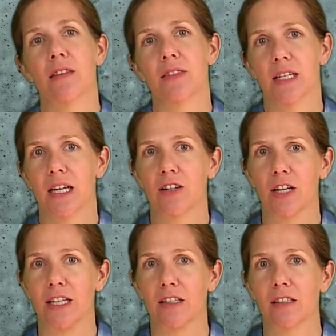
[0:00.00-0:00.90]
The
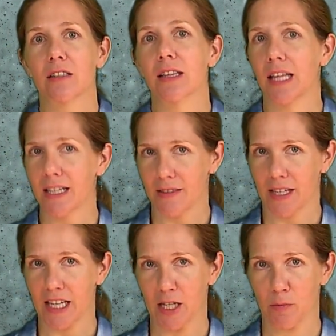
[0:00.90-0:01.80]
narrator, like the
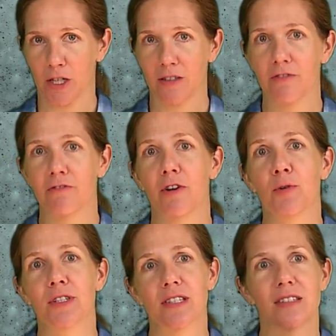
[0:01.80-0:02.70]
camera,
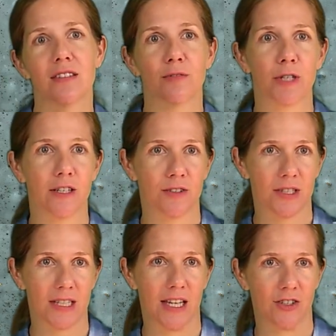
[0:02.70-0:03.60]
focuses the reader's
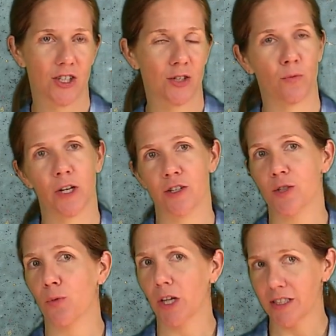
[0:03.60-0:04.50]
attention where
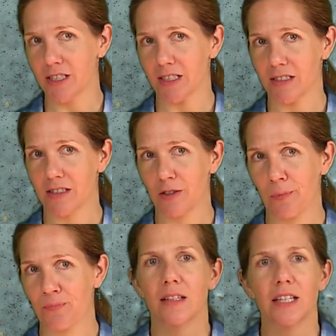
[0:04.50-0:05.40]
you want it.
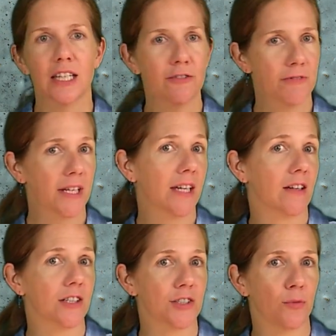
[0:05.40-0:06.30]
If the
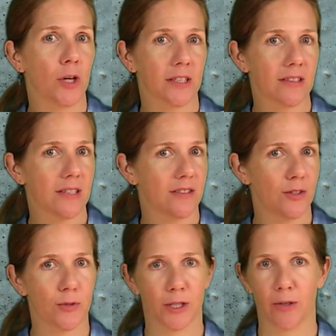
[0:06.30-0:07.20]
character walks
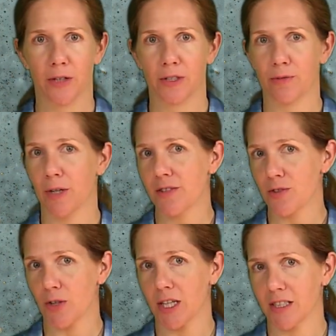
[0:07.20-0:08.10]
into a crowded
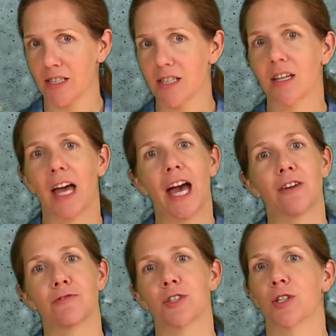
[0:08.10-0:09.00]
restaurant,
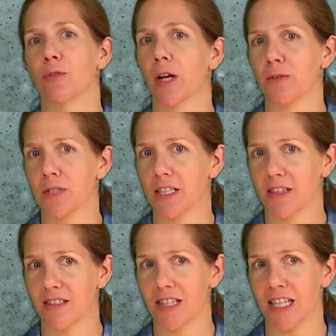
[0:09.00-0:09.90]
after grounding
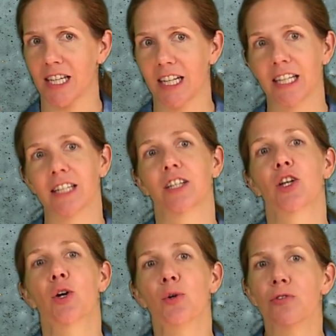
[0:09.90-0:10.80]
the scene in an
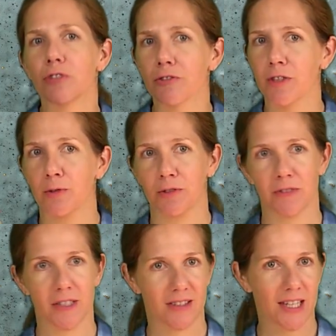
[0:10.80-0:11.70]
overview
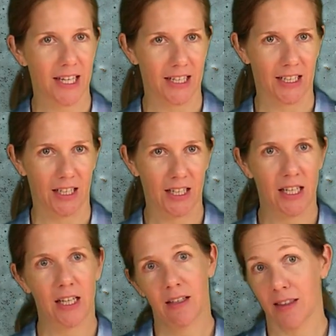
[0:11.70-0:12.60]
of the setting,
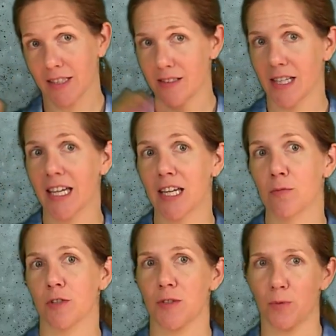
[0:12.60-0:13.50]
that's the
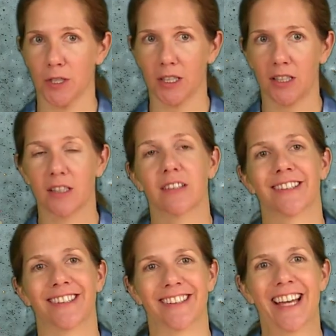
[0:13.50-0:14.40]
camera's work.
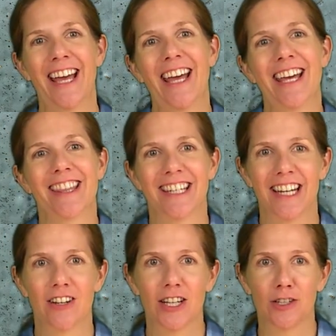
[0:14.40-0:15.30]
The
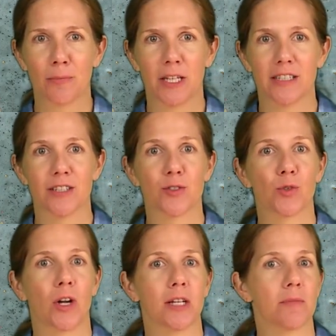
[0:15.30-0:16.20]
narrator might
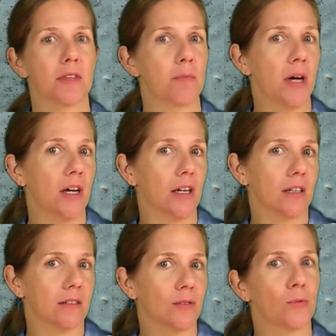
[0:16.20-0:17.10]
describe the
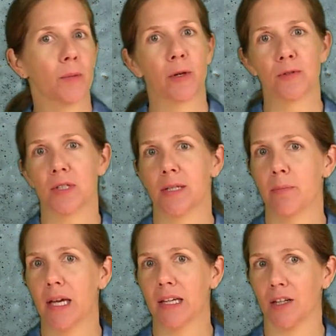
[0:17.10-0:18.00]
bar, where mostly
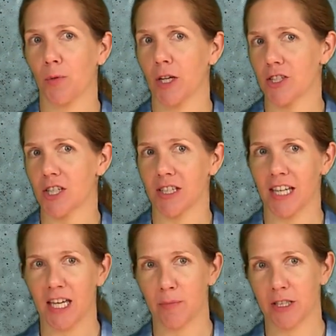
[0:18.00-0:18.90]
men are watching the
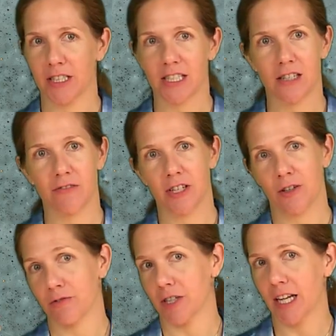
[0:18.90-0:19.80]
game on the TV
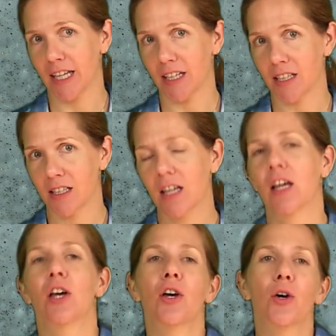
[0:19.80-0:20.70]
overhead.
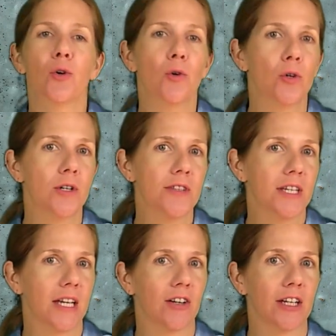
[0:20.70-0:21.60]
Or the
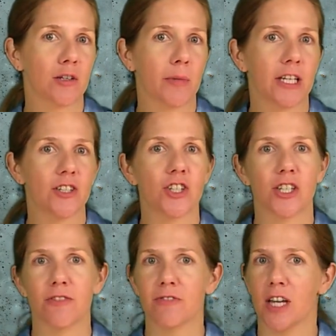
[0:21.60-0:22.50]
narrator might
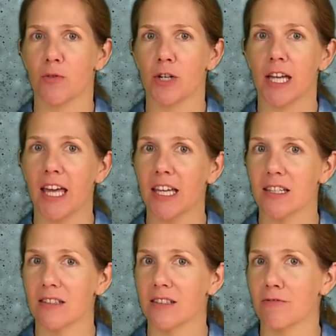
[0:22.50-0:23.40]
shift our
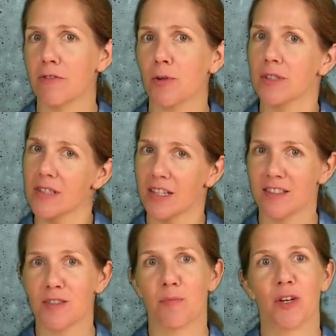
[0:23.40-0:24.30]
gaze and focus on a
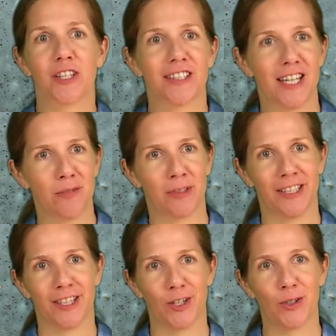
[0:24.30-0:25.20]
small table
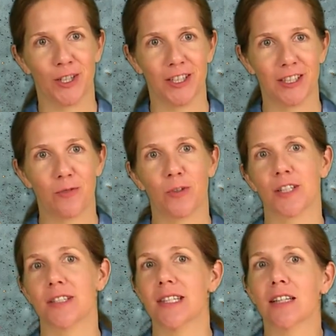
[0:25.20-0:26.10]
in the corner, where
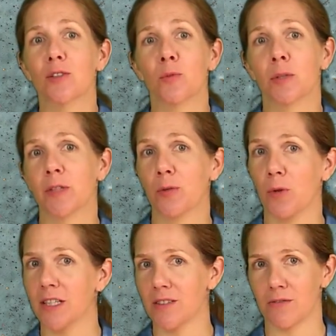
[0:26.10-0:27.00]
a single woman
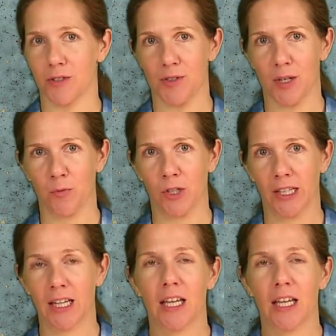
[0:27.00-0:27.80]
waits for someone,